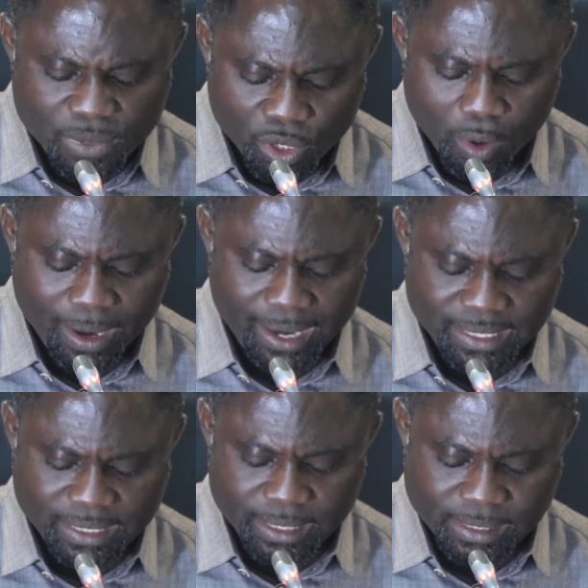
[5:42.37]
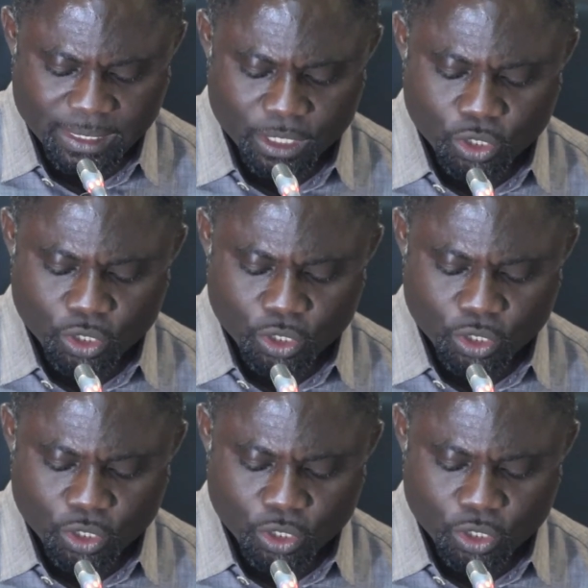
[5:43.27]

million Ghana cedis